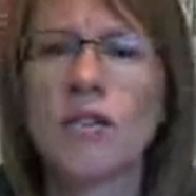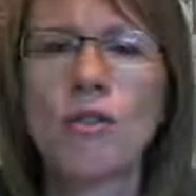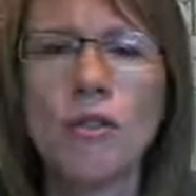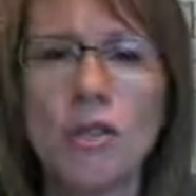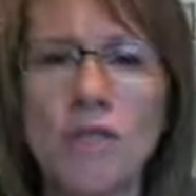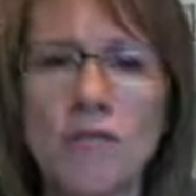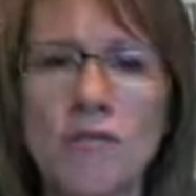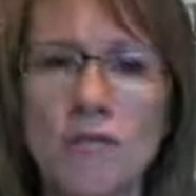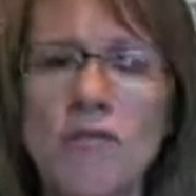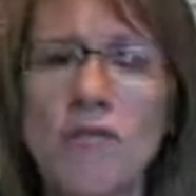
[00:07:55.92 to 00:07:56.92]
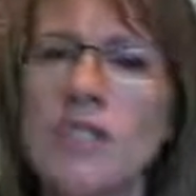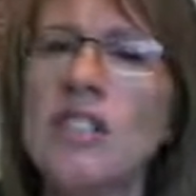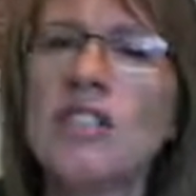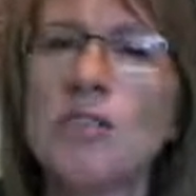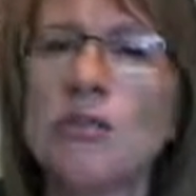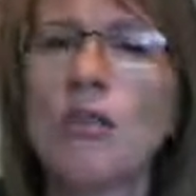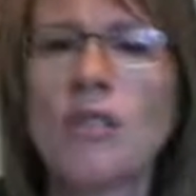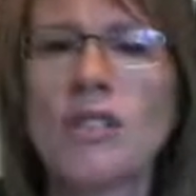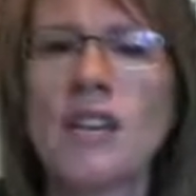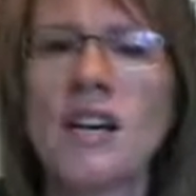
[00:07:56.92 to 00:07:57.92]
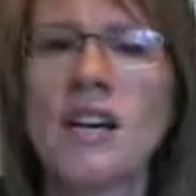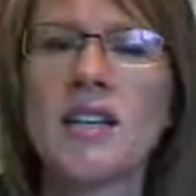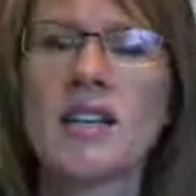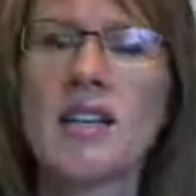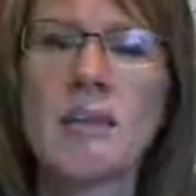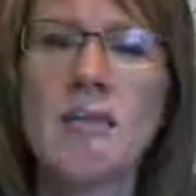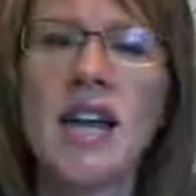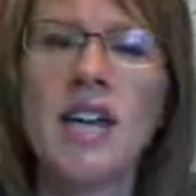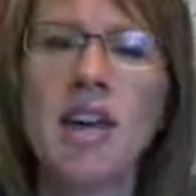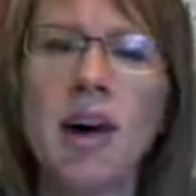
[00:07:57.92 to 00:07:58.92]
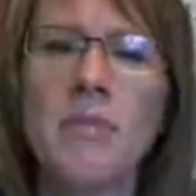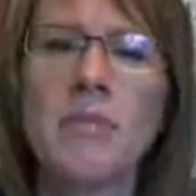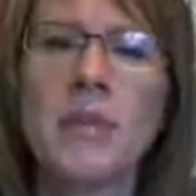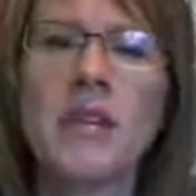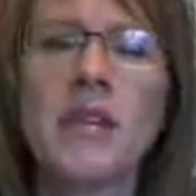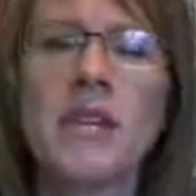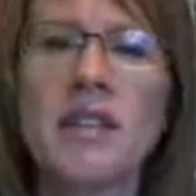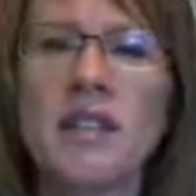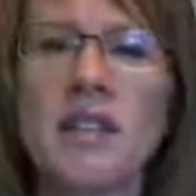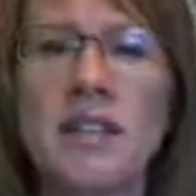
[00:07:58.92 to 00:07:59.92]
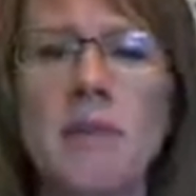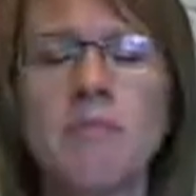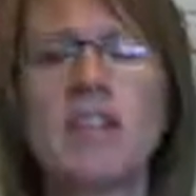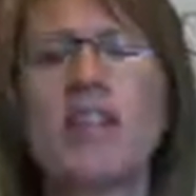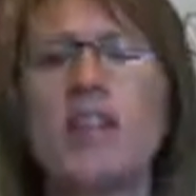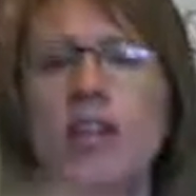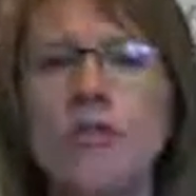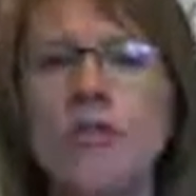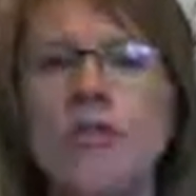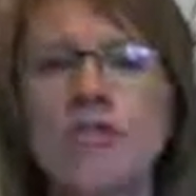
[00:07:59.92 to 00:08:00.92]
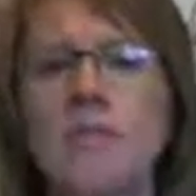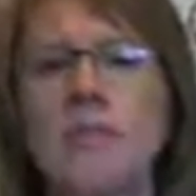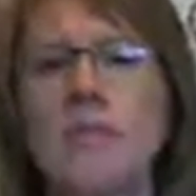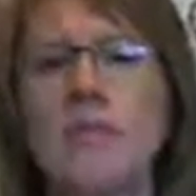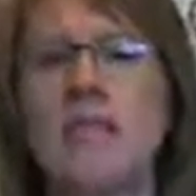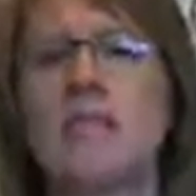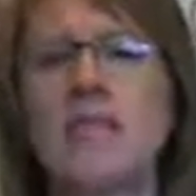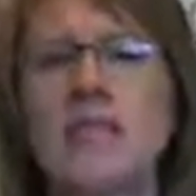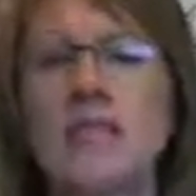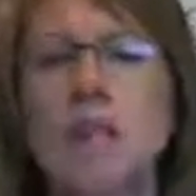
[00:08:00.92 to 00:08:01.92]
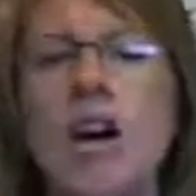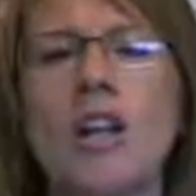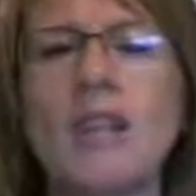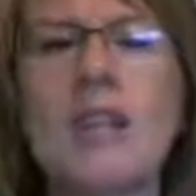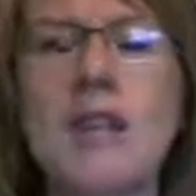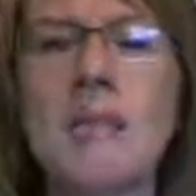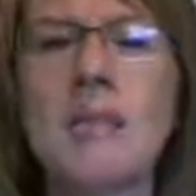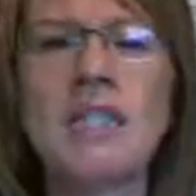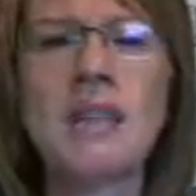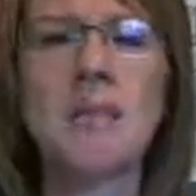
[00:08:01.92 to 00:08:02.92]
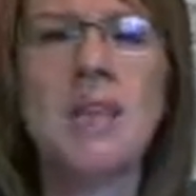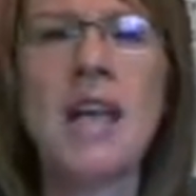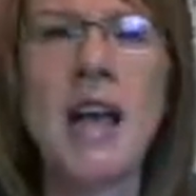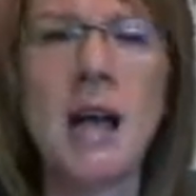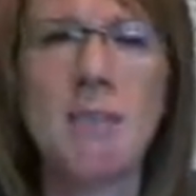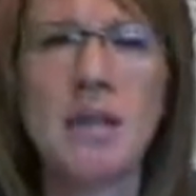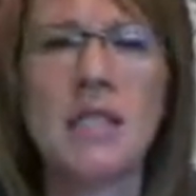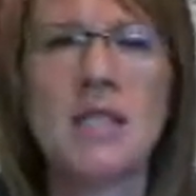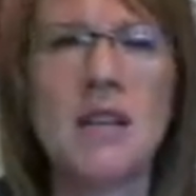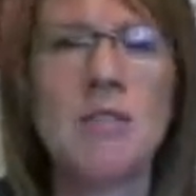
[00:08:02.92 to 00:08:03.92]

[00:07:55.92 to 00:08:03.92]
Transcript: cruel. It feels cruel to us. And it might not be something huge, it might be something smaller, but something happens